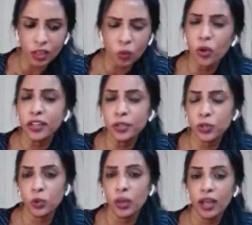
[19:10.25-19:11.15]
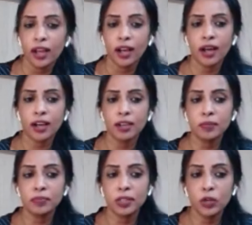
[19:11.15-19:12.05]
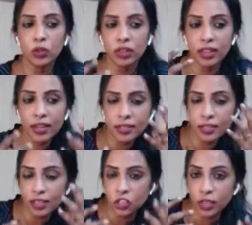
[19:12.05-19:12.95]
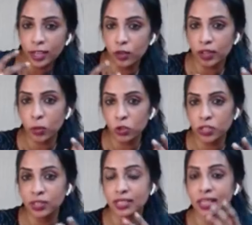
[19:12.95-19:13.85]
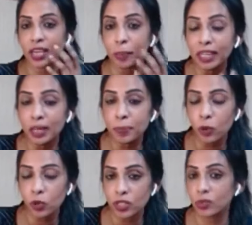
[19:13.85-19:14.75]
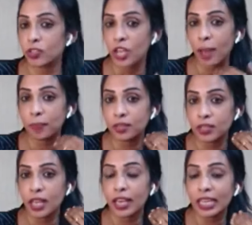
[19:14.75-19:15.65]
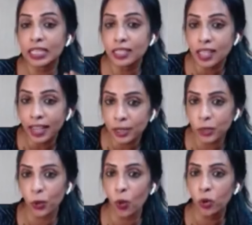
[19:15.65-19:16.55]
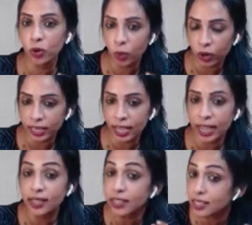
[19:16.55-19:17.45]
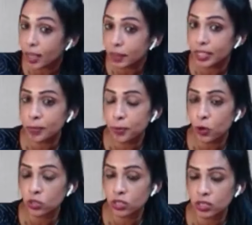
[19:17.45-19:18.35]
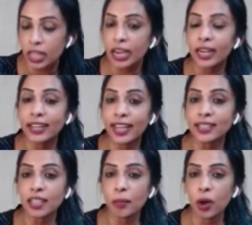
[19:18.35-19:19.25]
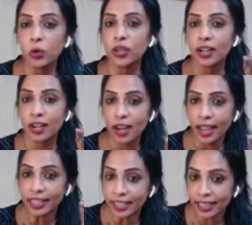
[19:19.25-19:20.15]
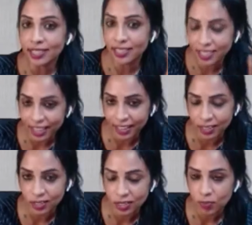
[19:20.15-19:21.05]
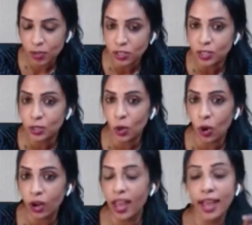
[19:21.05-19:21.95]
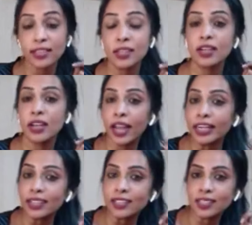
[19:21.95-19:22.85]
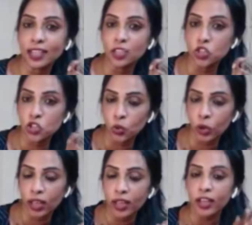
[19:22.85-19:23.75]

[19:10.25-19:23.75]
What do you do? There is a chain of emotions. It's a chemical process which happens inside your own body. And this chemical process takes about 90 seconds. This is called as a 90-second rule.